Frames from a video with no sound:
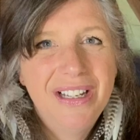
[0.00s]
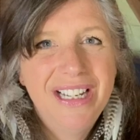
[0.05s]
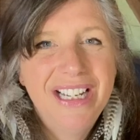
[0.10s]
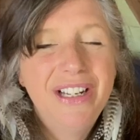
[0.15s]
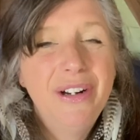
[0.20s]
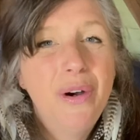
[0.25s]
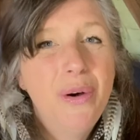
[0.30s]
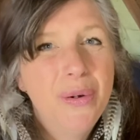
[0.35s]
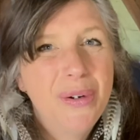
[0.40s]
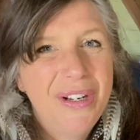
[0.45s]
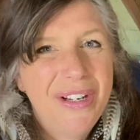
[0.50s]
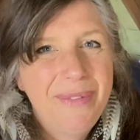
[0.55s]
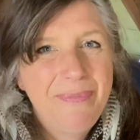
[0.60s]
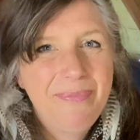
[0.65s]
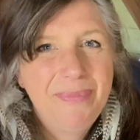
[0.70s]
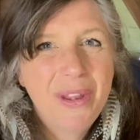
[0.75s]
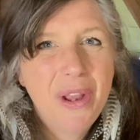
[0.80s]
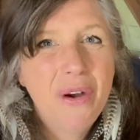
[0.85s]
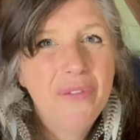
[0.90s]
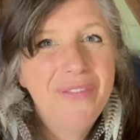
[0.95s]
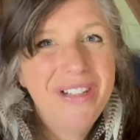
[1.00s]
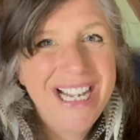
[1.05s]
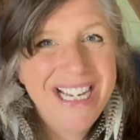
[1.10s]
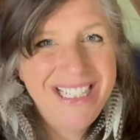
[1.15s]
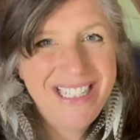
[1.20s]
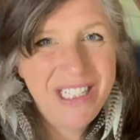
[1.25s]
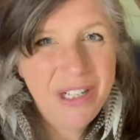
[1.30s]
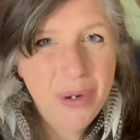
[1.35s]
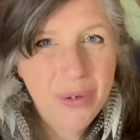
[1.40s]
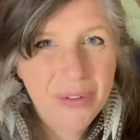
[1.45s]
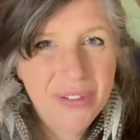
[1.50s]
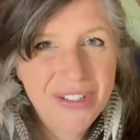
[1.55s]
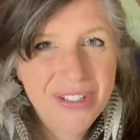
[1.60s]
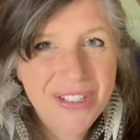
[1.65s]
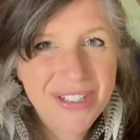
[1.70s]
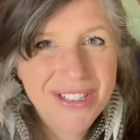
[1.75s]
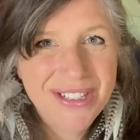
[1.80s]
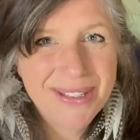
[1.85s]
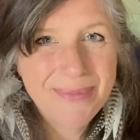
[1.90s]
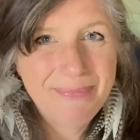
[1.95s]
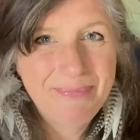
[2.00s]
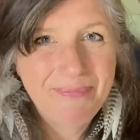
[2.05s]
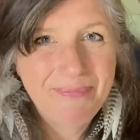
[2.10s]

in honour of Lady Constance.